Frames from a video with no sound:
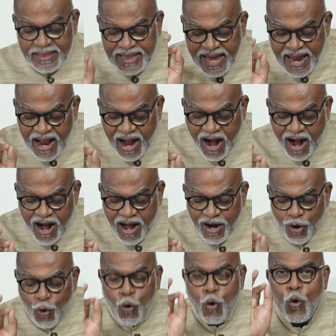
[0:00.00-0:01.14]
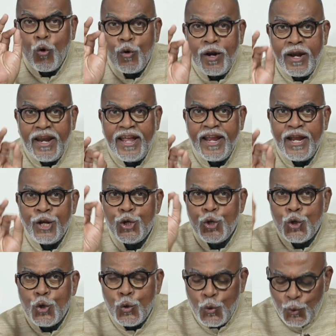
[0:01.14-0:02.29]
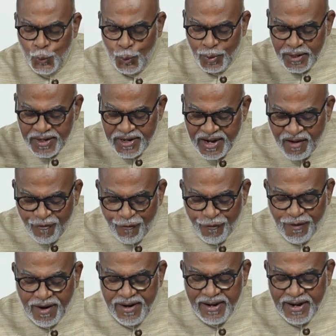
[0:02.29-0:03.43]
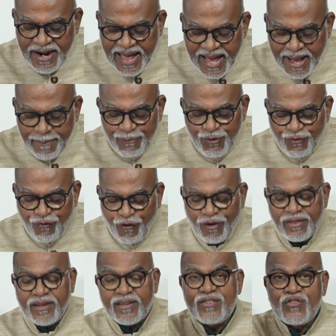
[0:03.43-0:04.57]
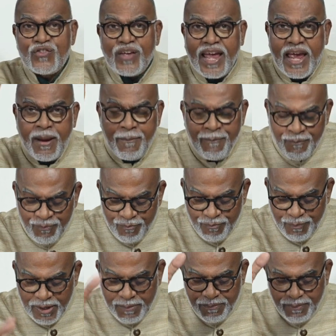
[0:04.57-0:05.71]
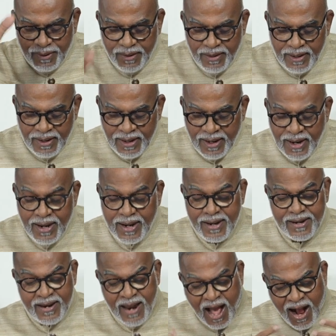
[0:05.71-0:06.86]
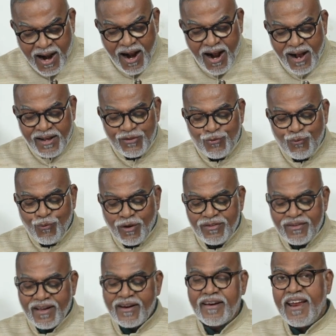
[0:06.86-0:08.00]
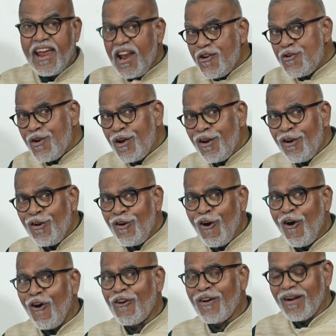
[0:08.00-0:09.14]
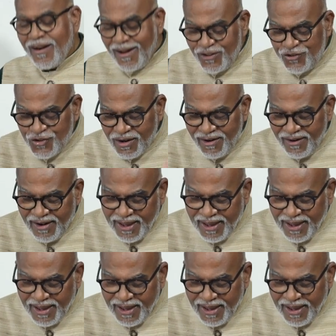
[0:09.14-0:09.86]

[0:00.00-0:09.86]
They are only two different names for the same people. Nagas was a racial or cultural